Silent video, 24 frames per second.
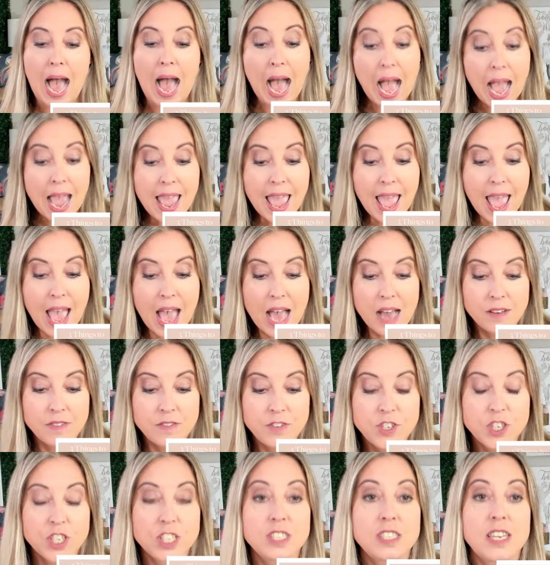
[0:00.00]
I
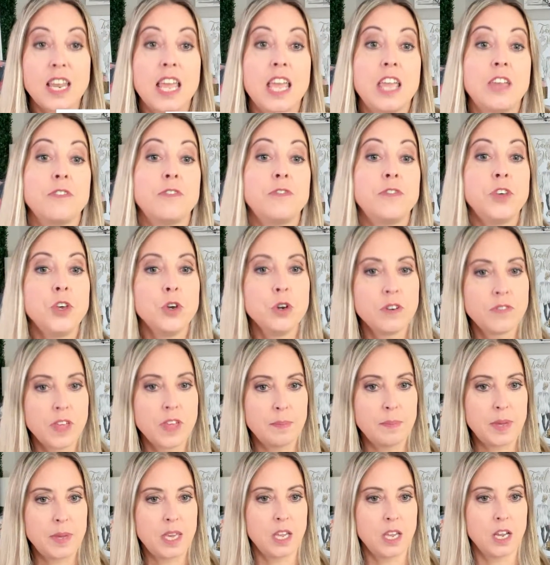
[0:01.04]
have just a few of
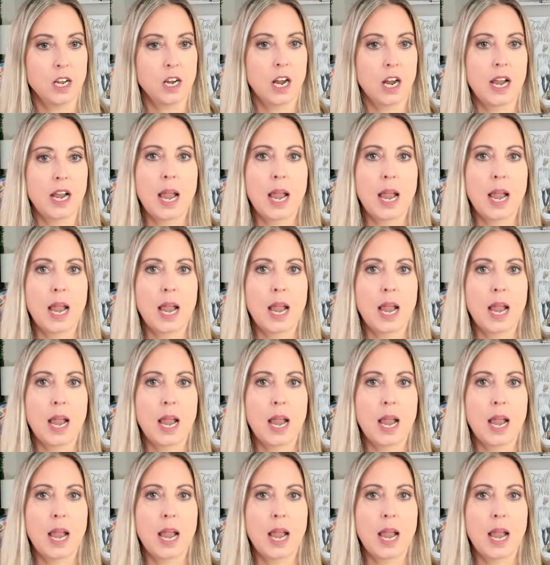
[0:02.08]
them here,